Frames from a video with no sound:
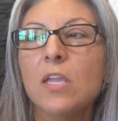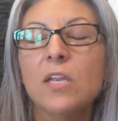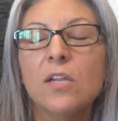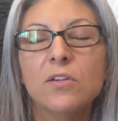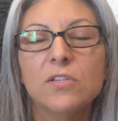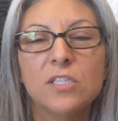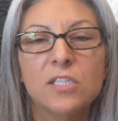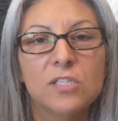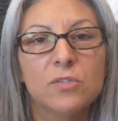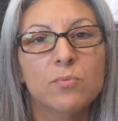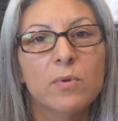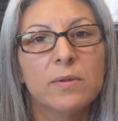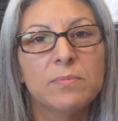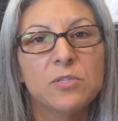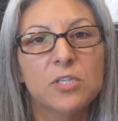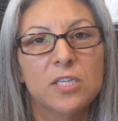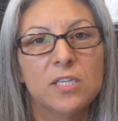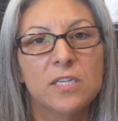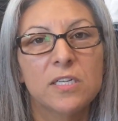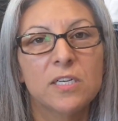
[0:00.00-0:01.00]

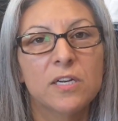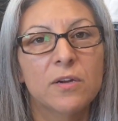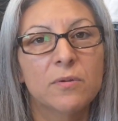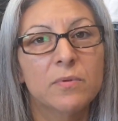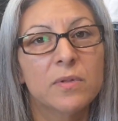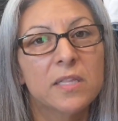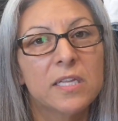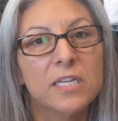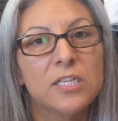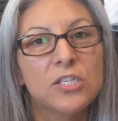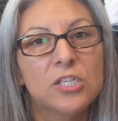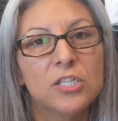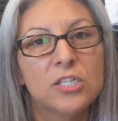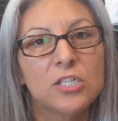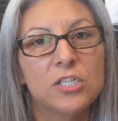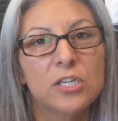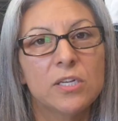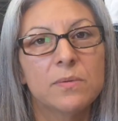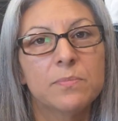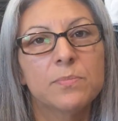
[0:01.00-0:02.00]
disruption in our
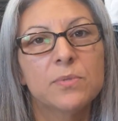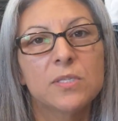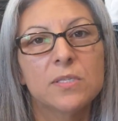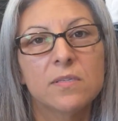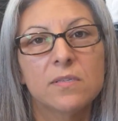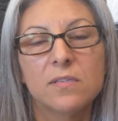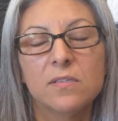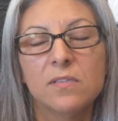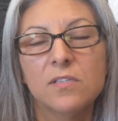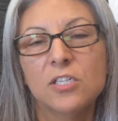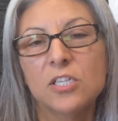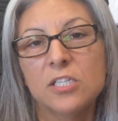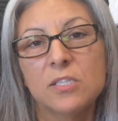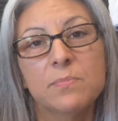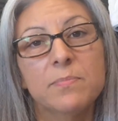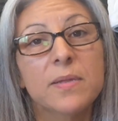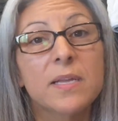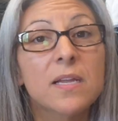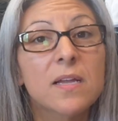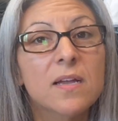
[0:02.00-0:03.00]
relationships, just
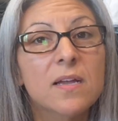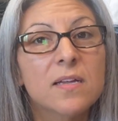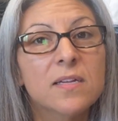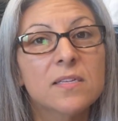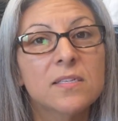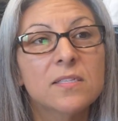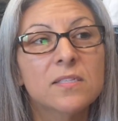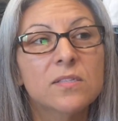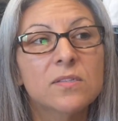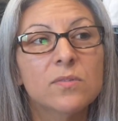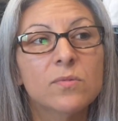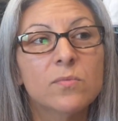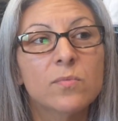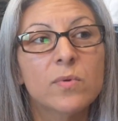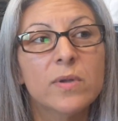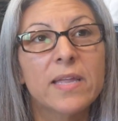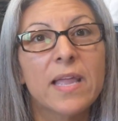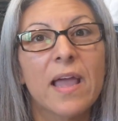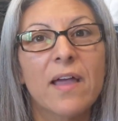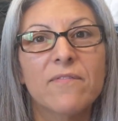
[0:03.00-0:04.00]
because
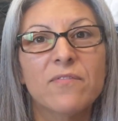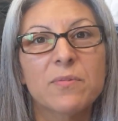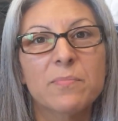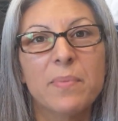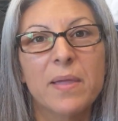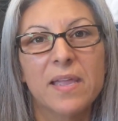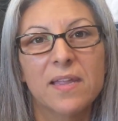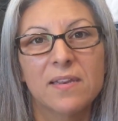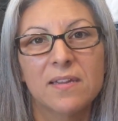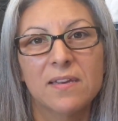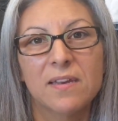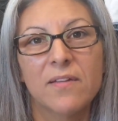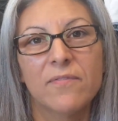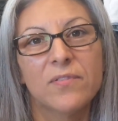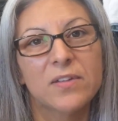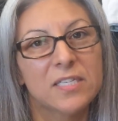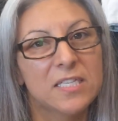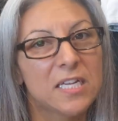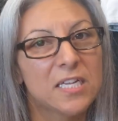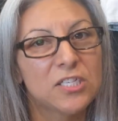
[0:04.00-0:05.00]
we haven't paid enough
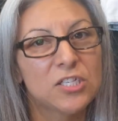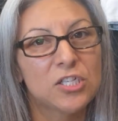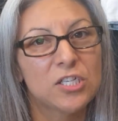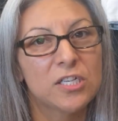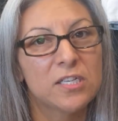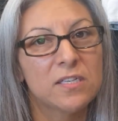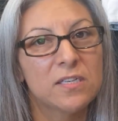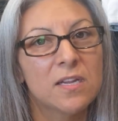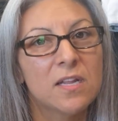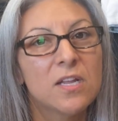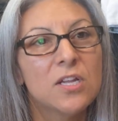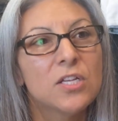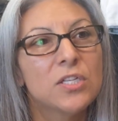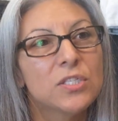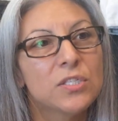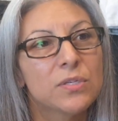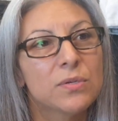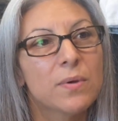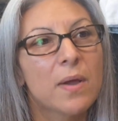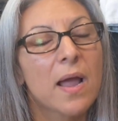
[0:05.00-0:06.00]
attention
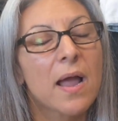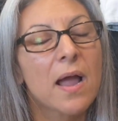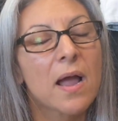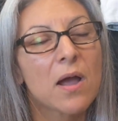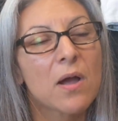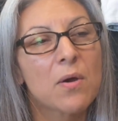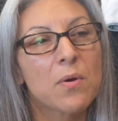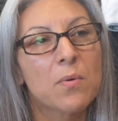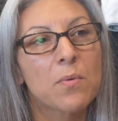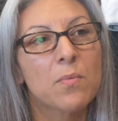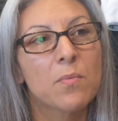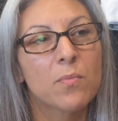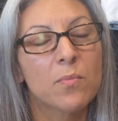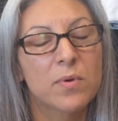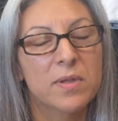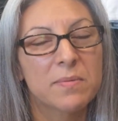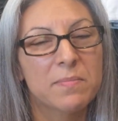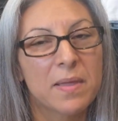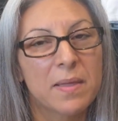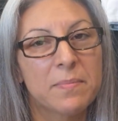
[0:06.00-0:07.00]
to how
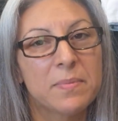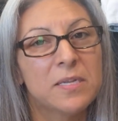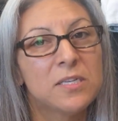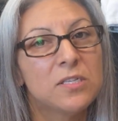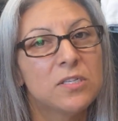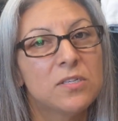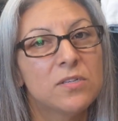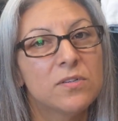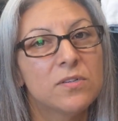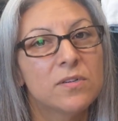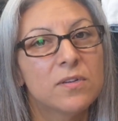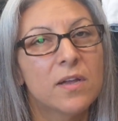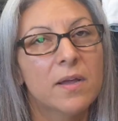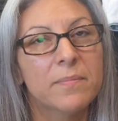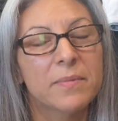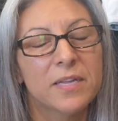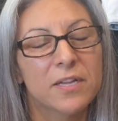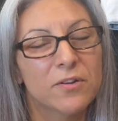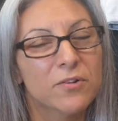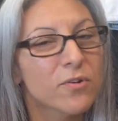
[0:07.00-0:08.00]
we may be
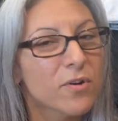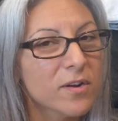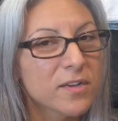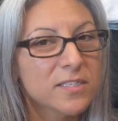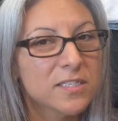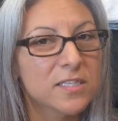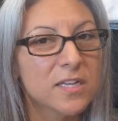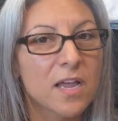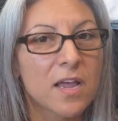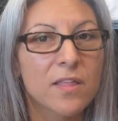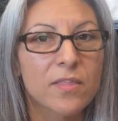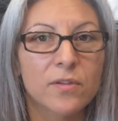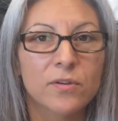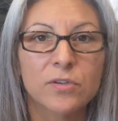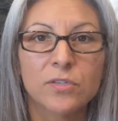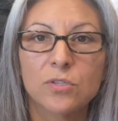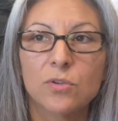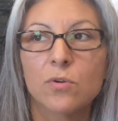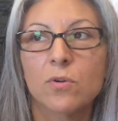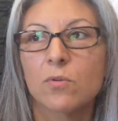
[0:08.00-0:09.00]
coming across to
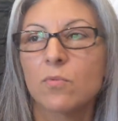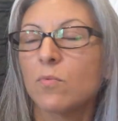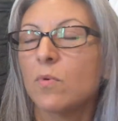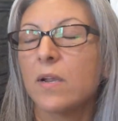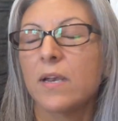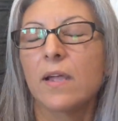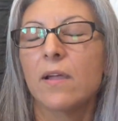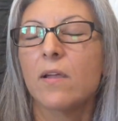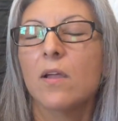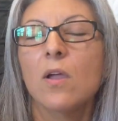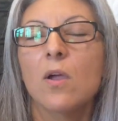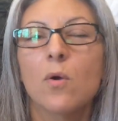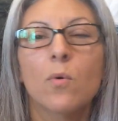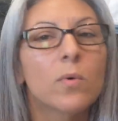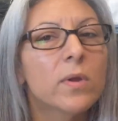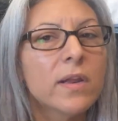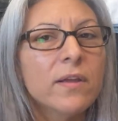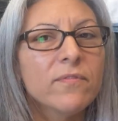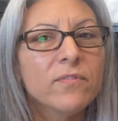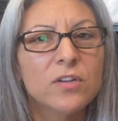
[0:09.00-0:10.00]
others, or
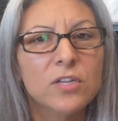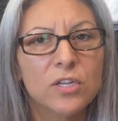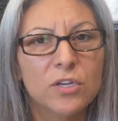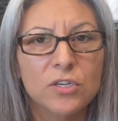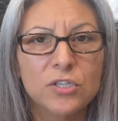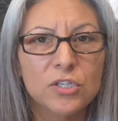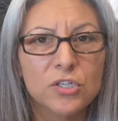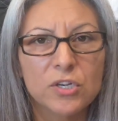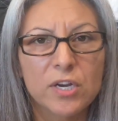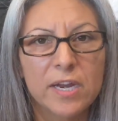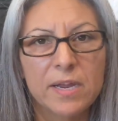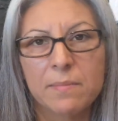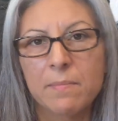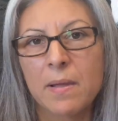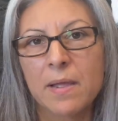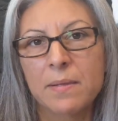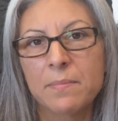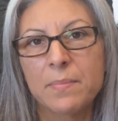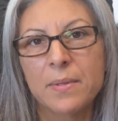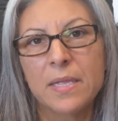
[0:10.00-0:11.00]
whatever your trait
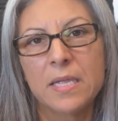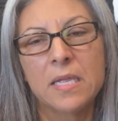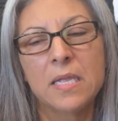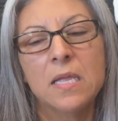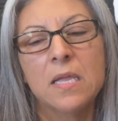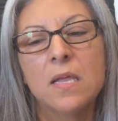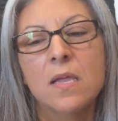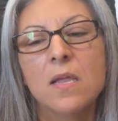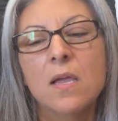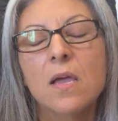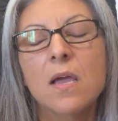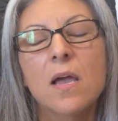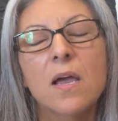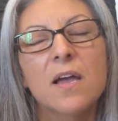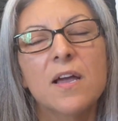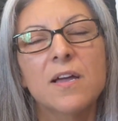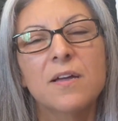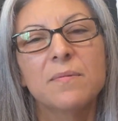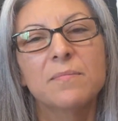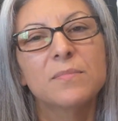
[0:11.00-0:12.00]
might be.
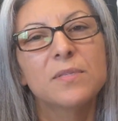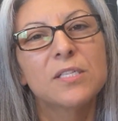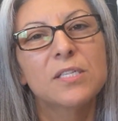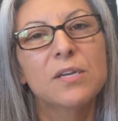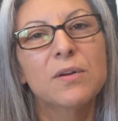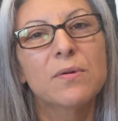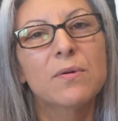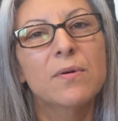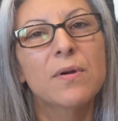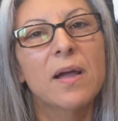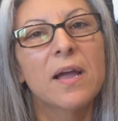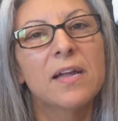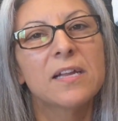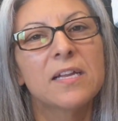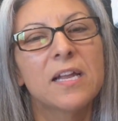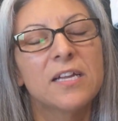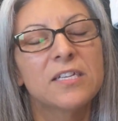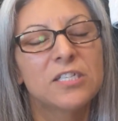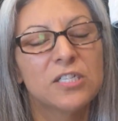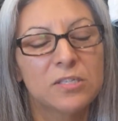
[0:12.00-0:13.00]
So
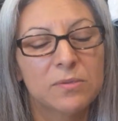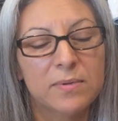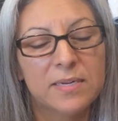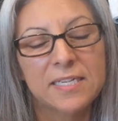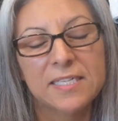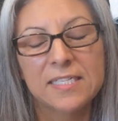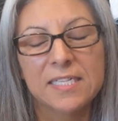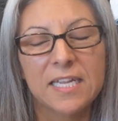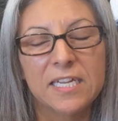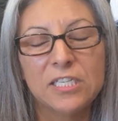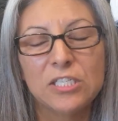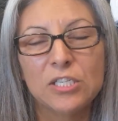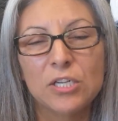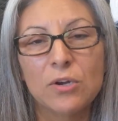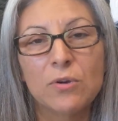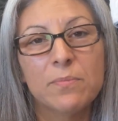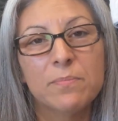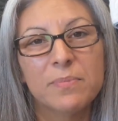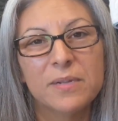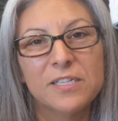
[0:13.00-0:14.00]
I just want to say,
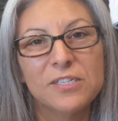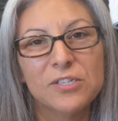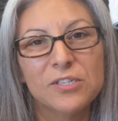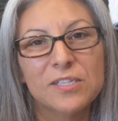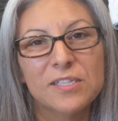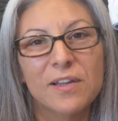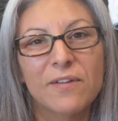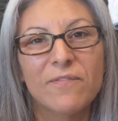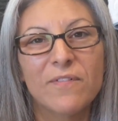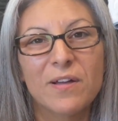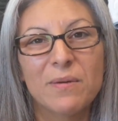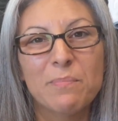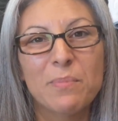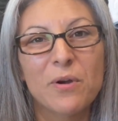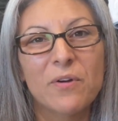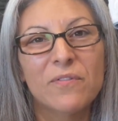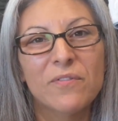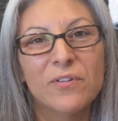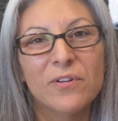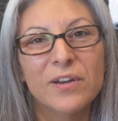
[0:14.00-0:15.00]
don't beat yourself up
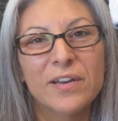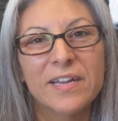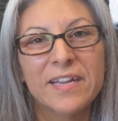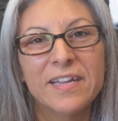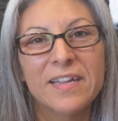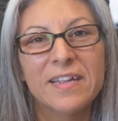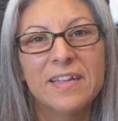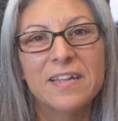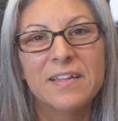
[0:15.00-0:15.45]
over it.